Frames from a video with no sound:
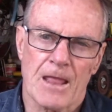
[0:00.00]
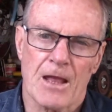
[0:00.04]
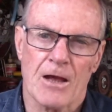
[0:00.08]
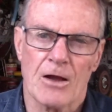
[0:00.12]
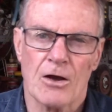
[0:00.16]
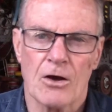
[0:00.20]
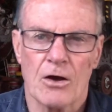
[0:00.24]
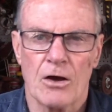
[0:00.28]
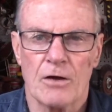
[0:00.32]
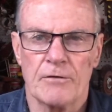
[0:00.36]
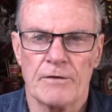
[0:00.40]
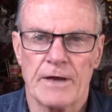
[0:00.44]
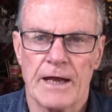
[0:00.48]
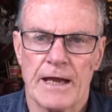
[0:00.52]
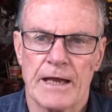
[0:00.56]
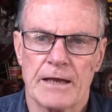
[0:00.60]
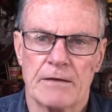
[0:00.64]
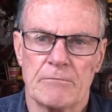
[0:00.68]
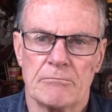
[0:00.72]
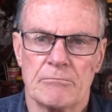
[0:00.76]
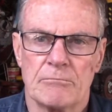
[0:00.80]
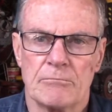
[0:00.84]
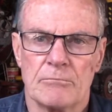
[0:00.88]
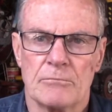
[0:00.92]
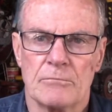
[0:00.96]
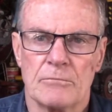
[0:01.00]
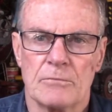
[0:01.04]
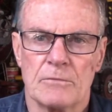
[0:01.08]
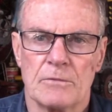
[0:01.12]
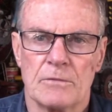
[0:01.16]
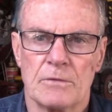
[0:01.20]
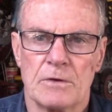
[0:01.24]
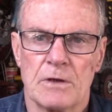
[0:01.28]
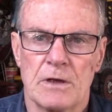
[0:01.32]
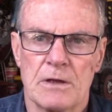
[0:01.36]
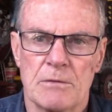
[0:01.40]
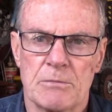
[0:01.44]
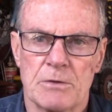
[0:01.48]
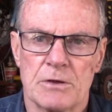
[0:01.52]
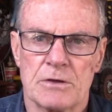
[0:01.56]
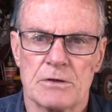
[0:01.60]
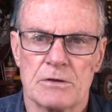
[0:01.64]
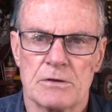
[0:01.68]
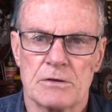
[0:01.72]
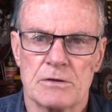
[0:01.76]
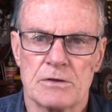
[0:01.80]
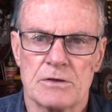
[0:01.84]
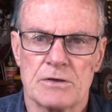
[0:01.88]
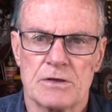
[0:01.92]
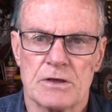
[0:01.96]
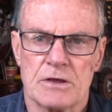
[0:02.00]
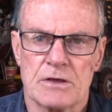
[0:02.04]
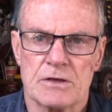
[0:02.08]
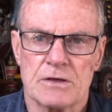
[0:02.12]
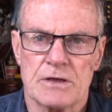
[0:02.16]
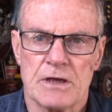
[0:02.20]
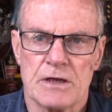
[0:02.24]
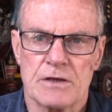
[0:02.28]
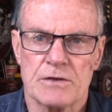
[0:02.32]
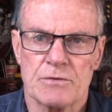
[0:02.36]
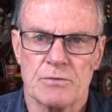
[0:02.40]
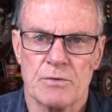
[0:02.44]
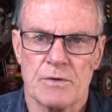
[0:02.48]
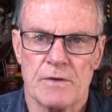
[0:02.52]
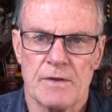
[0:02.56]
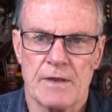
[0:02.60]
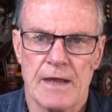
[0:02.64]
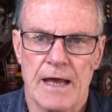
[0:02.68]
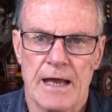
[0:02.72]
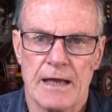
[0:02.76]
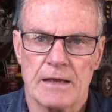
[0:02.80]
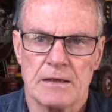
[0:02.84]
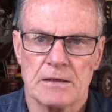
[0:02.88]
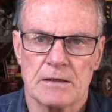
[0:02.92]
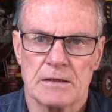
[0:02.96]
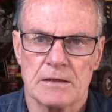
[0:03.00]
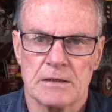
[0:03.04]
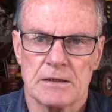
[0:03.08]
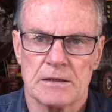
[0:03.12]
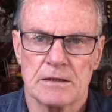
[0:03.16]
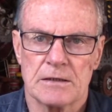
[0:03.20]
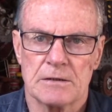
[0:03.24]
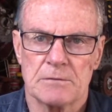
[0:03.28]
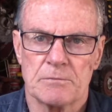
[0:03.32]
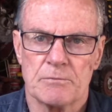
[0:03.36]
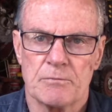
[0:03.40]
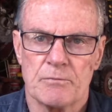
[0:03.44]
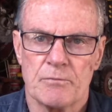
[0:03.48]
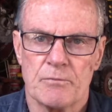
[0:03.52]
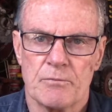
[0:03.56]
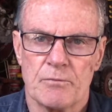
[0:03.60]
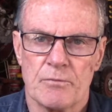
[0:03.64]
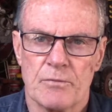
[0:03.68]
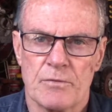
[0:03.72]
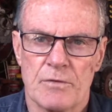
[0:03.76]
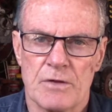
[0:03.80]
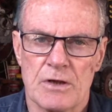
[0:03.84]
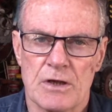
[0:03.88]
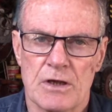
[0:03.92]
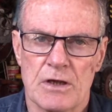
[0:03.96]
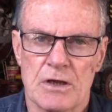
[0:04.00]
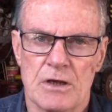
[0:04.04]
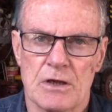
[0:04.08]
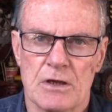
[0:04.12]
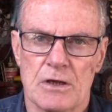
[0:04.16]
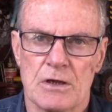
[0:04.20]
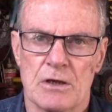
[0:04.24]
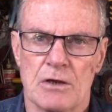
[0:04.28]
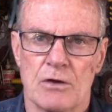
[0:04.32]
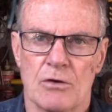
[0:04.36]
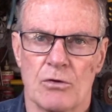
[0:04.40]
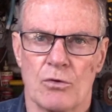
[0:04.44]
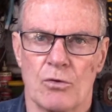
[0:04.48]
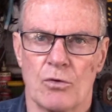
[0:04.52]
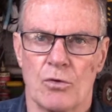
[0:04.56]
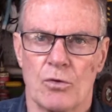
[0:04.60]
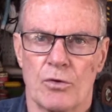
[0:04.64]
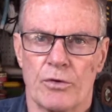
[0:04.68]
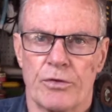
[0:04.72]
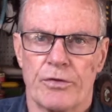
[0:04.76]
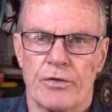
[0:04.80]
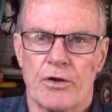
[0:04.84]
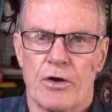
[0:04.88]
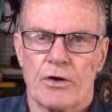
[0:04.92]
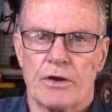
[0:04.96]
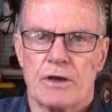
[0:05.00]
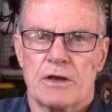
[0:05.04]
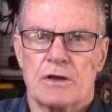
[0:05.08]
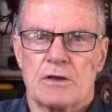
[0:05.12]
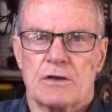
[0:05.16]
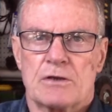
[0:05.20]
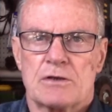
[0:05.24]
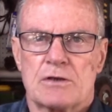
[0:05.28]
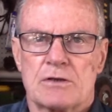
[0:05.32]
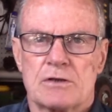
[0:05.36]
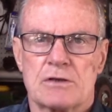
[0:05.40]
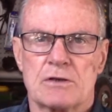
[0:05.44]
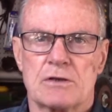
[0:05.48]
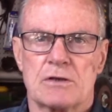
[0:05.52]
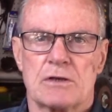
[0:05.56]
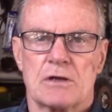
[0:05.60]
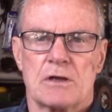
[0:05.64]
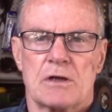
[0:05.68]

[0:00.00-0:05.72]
I've had limited success with that. The orthotics